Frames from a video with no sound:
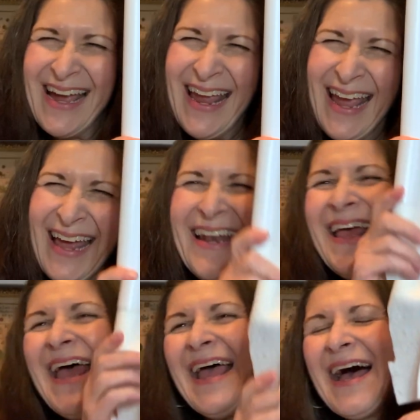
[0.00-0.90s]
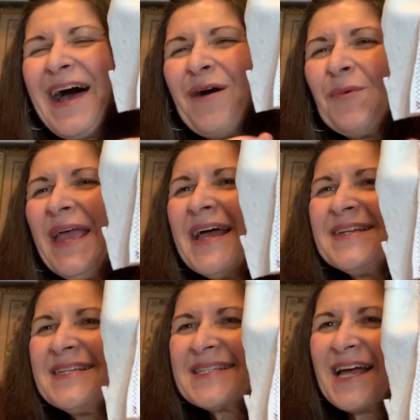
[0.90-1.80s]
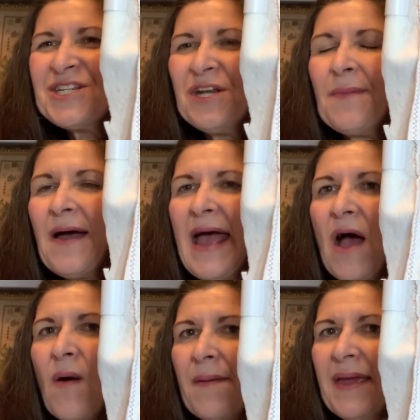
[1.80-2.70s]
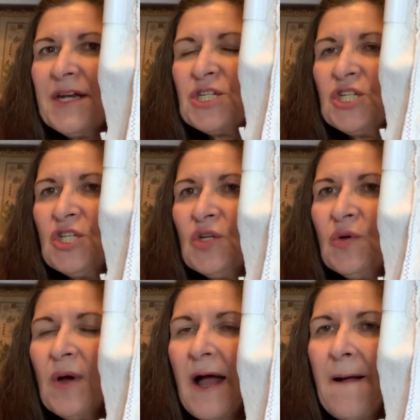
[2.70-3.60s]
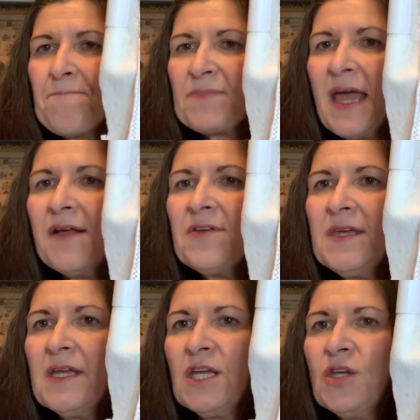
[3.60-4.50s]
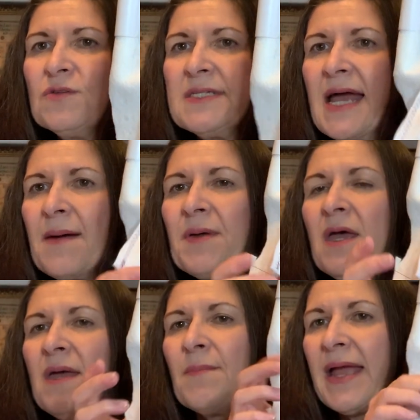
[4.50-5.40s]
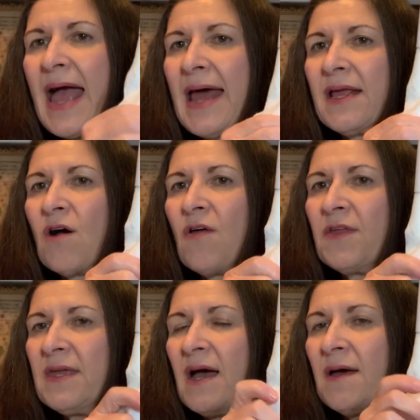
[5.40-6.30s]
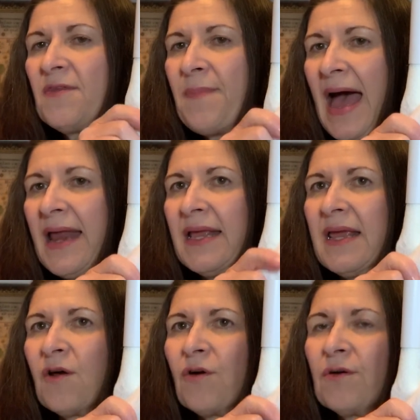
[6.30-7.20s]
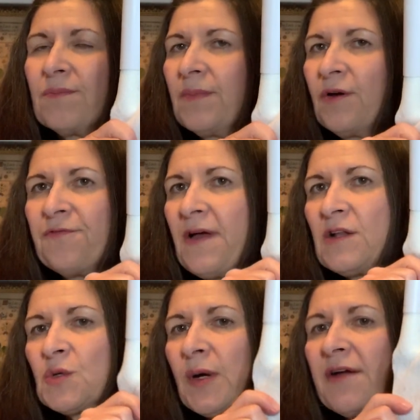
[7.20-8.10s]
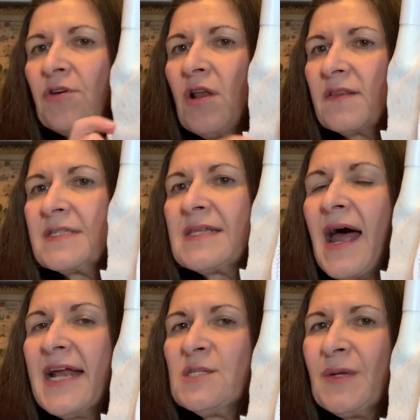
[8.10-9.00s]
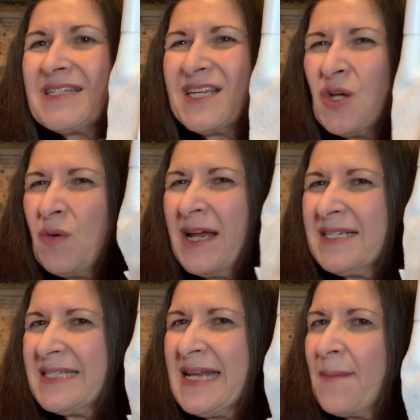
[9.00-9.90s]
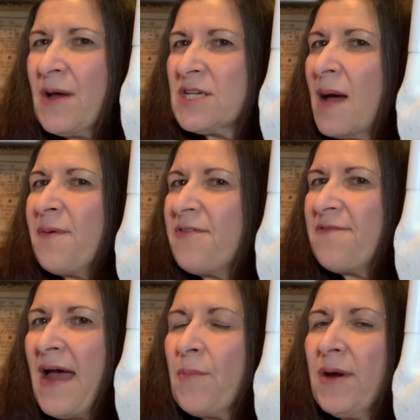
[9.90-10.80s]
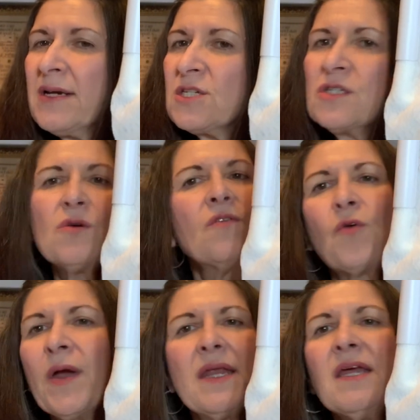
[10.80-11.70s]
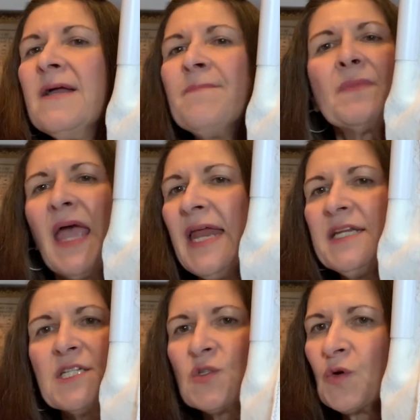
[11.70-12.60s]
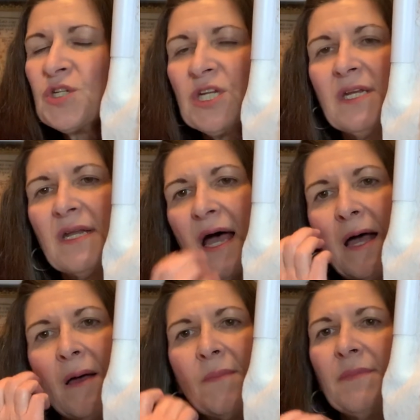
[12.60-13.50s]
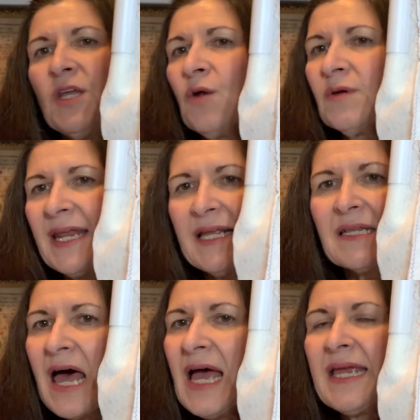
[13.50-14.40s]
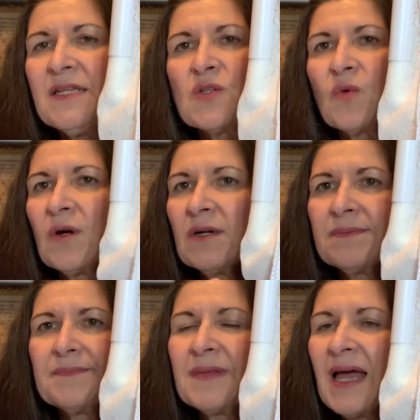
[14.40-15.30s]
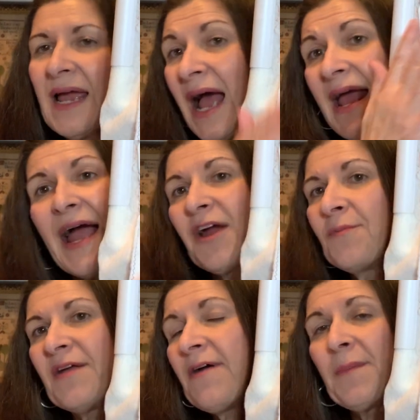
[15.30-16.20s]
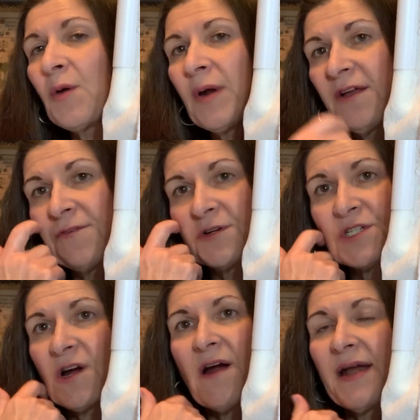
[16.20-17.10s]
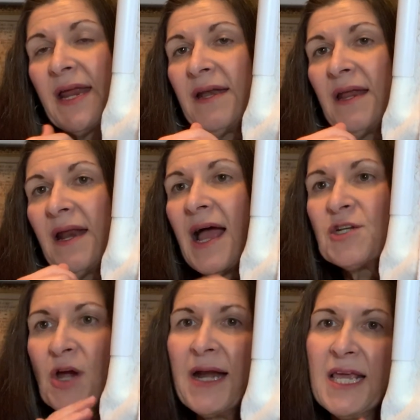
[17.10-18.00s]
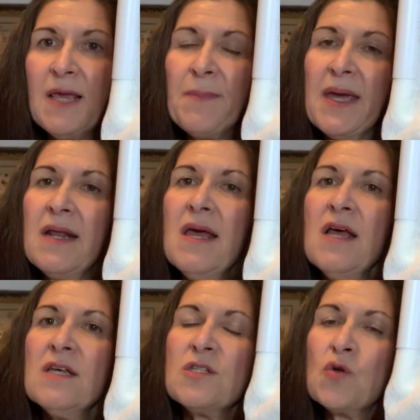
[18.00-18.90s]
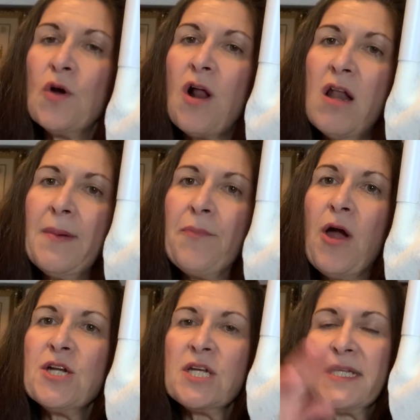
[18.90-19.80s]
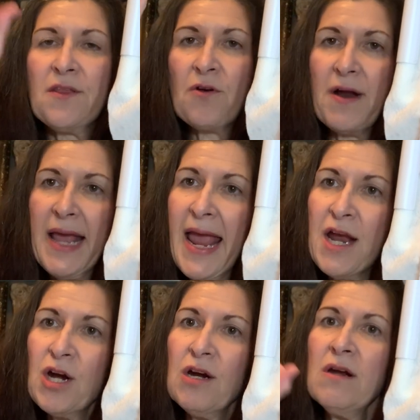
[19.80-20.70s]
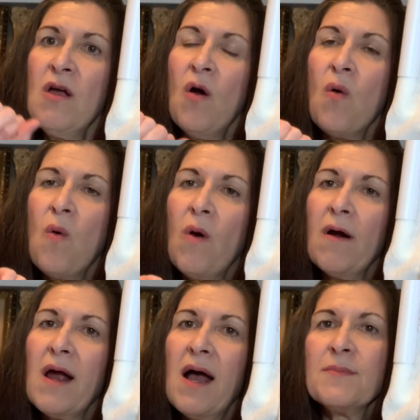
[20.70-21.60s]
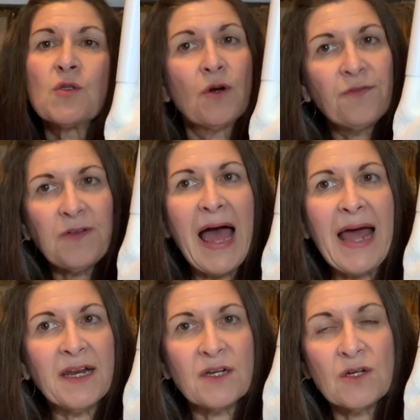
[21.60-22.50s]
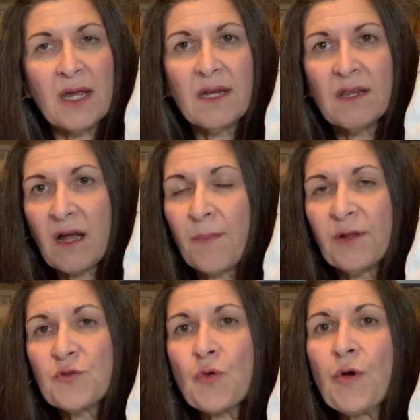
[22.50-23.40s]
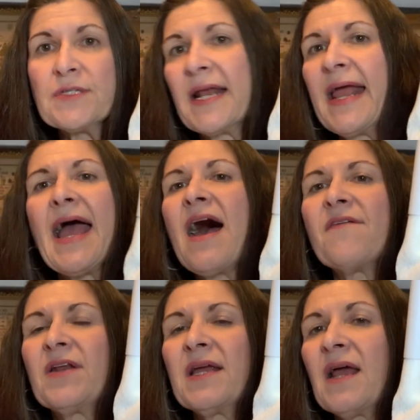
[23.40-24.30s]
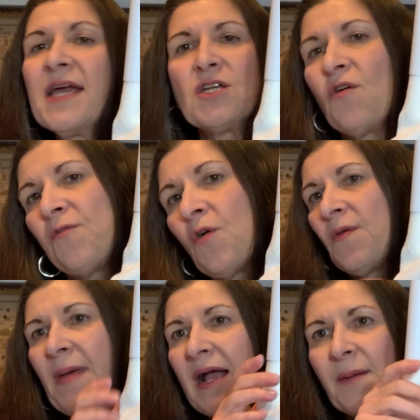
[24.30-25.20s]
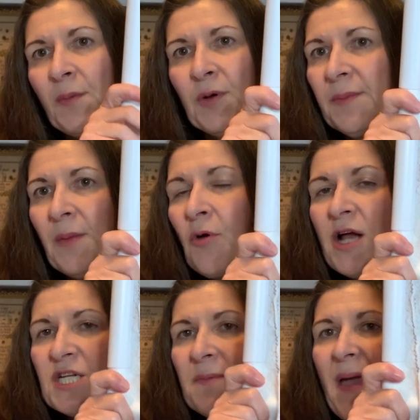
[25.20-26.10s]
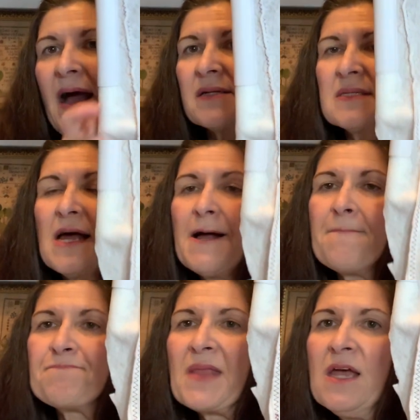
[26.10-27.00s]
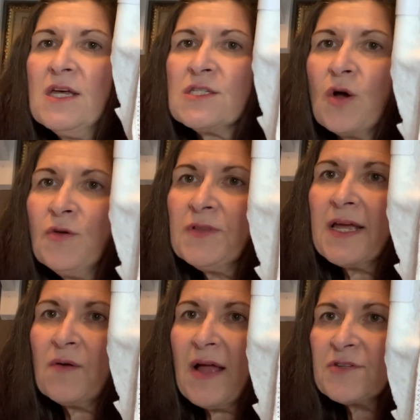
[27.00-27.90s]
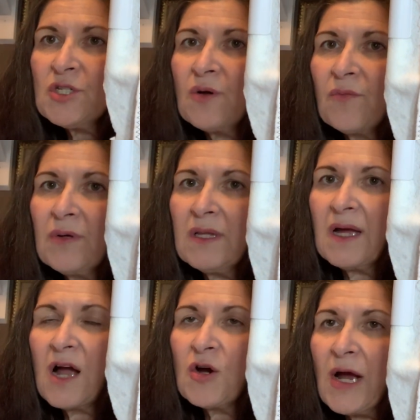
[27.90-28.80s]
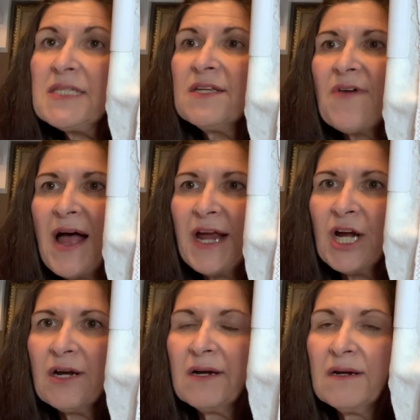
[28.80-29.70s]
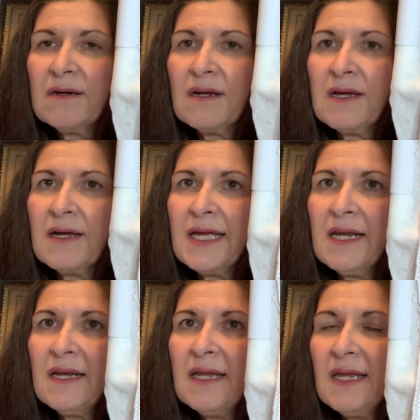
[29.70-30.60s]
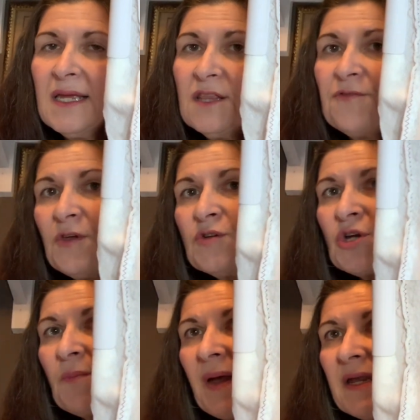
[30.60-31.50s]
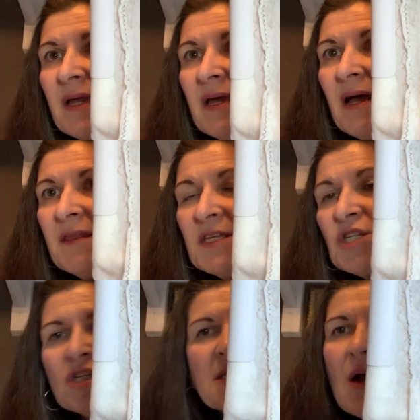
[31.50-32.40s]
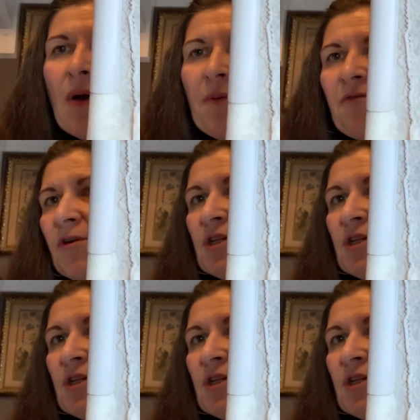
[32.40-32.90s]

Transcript: Hi, Anne. Uh, we had discussion about how I managed to um, get everything in a Q-snap by adding all the uh, the batting or, or felt or whatever along the sides because I don't like to snap on top of the fabric just to avoid any distortion, um, you know, getting lines or I iron my fabric when I first start and, and I try to keep it stored, all of my projects either on hanger or um, stored flat in, in the couple of drawers that I have and I, I don't them back up and put them in project bags. Um, so hopefully I don't have to do a really aggressive iron uh, in, in the future, but this is just how I prefer to